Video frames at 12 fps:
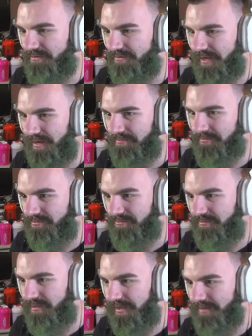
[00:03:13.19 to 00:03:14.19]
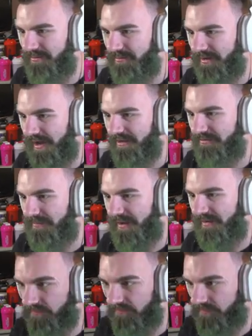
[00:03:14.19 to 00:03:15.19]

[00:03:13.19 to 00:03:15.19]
type deal or X-Men.